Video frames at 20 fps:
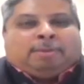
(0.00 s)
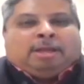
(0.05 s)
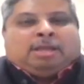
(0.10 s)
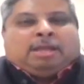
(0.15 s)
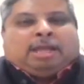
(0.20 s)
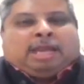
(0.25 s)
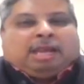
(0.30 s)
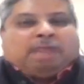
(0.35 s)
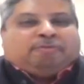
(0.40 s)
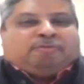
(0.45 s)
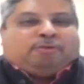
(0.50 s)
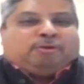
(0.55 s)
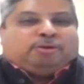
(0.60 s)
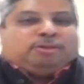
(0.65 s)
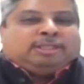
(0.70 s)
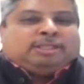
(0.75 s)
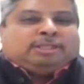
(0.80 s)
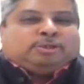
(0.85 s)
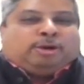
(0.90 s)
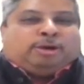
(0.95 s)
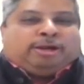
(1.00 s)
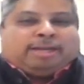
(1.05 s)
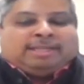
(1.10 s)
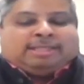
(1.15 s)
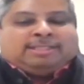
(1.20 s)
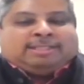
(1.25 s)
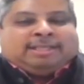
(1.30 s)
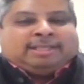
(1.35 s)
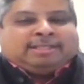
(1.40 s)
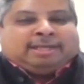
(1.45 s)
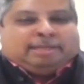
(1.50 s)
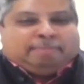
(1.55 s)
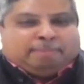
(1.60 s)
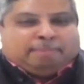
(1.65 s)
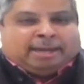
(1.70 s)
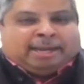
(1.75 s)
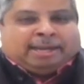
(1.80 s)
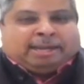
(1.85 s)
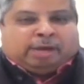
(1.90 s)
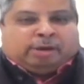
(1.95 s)
Infosys or TCS and
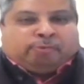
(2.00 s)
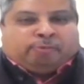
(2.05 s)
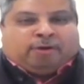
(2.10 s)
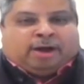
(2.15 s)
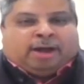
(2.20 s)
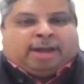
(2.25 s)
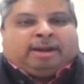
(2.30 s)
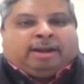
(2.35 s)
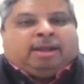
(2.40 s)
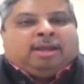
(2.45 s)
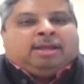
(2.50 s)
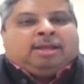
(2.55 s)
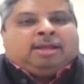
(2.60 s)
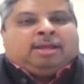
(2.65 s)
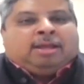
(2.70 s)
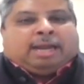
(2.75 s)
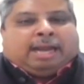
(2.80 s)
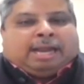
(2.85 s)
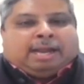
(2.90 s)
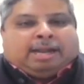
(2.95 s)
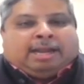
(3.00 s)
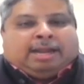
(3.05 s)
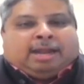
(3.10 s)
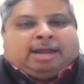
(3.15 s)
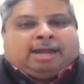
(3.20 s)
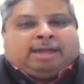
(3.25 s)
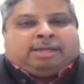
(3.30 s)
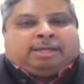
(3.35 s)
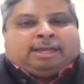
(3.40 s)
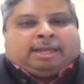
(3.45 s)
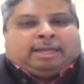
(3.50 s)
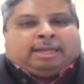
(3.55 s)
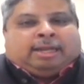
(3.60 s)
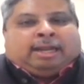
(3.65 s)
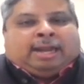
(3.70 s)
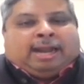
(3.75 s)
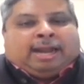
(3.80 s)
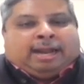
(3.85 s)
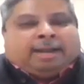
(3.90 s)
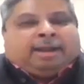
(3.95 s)
betting on one. India in
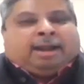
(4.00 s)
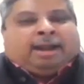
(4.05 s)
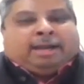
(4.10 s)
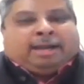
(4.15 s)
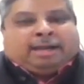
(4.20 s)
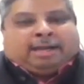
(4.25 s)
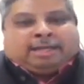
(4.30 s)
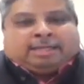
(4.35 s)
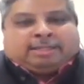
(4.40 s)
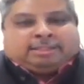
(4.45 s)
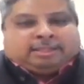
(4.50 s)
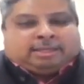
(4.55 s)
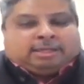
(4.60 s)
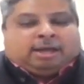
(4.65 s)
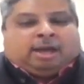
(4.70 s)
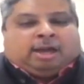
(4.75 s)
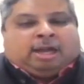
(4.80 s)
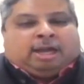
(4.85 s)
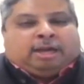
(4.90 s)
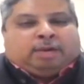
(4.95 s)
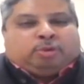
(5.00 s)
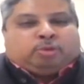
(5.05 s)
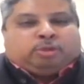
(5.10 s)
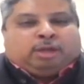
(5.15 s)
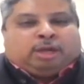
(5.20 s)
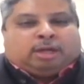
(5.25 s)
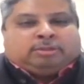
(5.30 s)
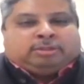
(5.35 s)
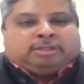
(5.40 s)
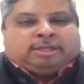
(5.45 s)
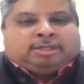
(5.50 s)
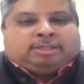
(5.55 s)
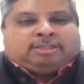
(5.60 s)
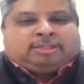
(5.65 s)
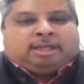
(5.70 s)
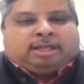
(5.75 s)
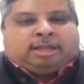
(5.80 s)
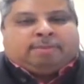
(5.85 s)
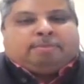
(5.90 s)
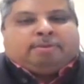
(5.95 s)
late 90s, in early
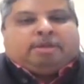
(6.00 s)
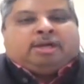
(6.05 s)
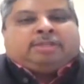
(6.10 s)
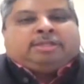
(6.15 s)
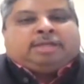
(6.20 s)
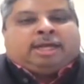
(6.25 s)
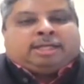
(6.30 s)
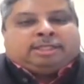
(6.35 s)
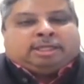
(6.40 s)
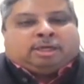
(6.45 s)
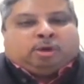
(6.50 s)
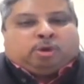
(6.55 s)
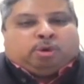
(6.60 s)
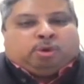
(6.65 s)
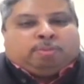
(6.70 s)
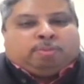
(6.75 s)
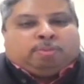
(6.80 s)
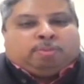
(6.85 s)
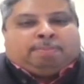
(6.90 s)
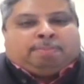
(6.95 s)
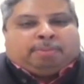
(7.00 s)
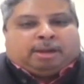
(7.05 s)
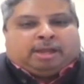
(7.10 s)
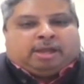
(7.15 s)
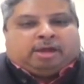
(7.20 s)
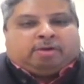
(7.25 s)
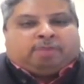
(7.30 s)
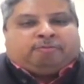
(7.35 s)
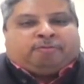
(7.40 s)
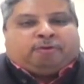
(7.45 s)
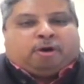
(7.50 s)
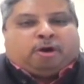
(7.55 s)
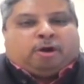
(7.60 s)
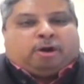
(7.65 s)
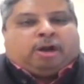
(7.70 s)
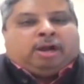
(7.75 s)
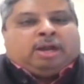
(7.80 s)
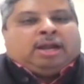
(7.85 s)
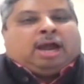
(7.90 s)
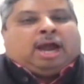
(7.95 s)
2000s, emerged as a global player
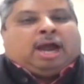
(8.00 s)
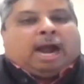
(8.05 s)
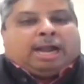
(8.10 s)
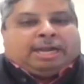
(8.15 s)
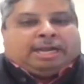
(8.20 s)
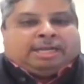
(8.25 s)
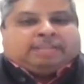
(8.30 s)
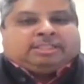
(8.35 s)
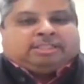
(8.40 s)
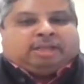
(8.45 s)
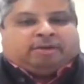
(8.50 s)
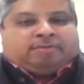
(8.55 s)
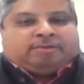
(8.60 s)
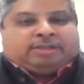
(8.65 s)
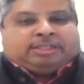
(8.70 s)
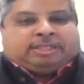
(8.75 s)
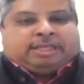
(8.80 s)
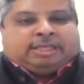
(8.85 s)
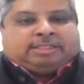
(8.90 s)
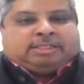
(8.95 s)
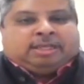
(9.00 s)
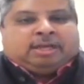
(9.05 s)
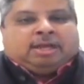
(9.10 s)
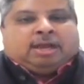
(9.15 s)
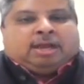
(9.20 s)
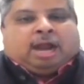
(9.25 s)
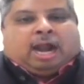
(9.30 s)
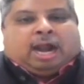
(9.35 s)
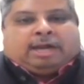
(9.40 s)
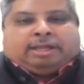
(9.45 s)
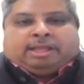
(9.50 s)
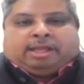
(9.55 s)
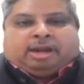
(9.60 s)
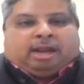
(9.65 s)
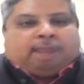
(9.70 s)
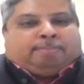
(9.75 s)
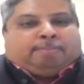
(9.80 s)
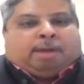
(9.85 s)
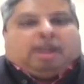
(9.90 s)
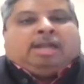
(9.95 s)
for IT services, and there
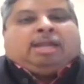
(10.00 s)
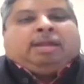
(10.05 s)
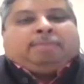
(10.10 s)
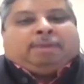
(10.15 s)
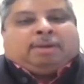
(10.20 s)
are multiple